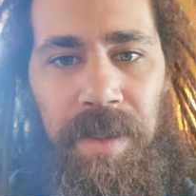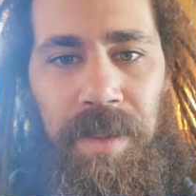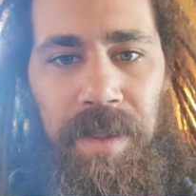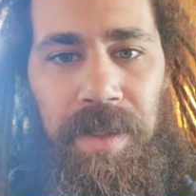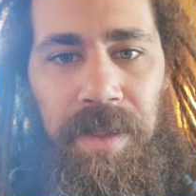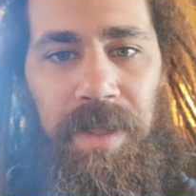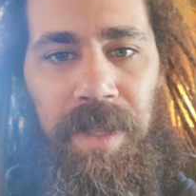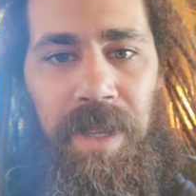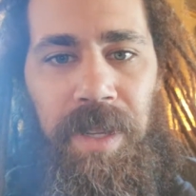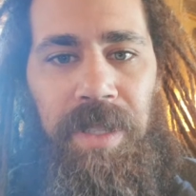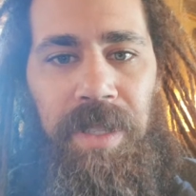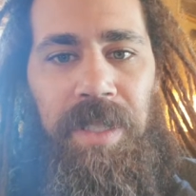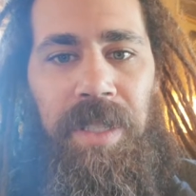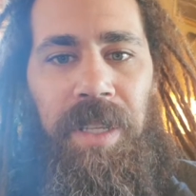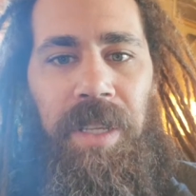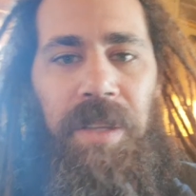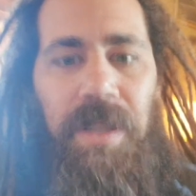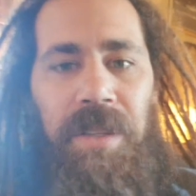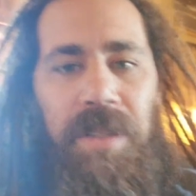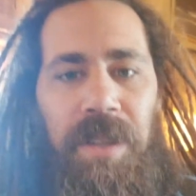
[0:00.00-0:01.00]
It's good to see
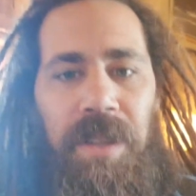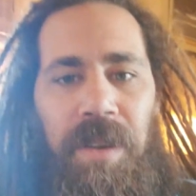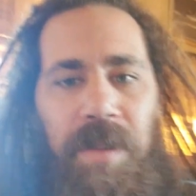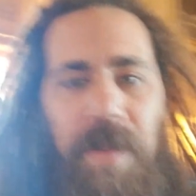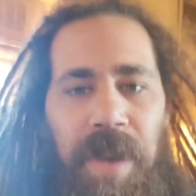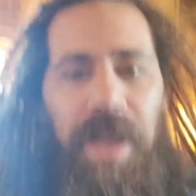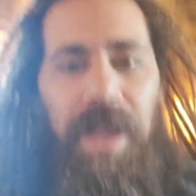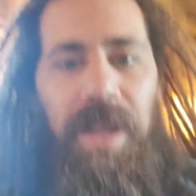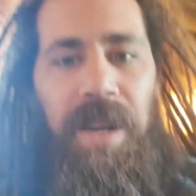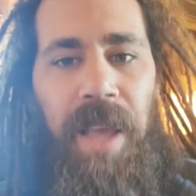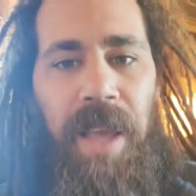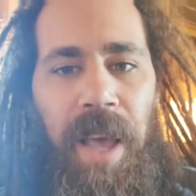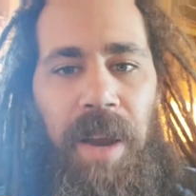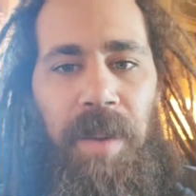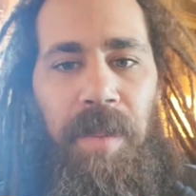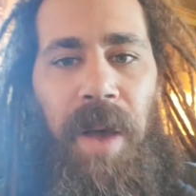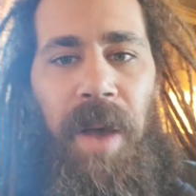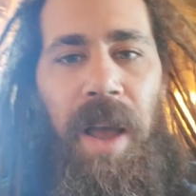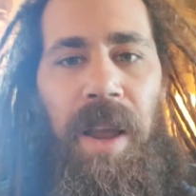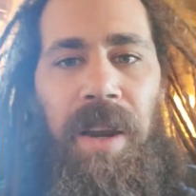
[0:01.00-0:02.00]
you too, man.
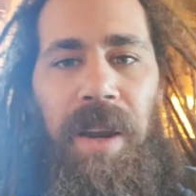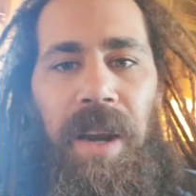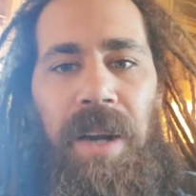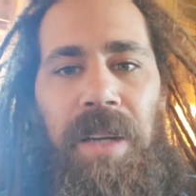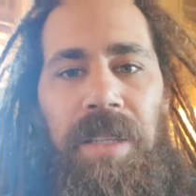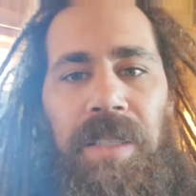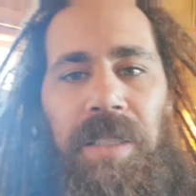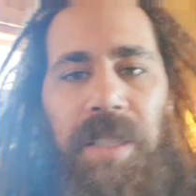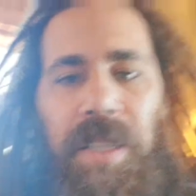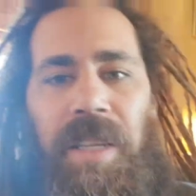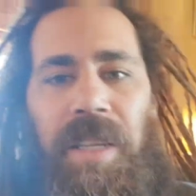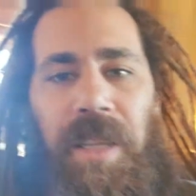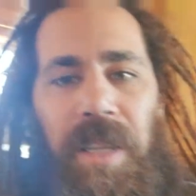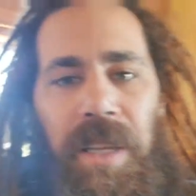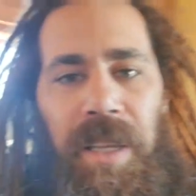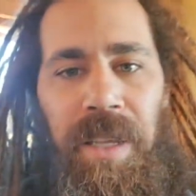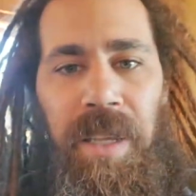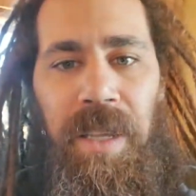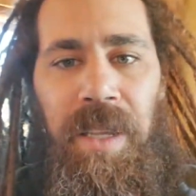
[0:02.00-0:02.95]
Adam Hire RC.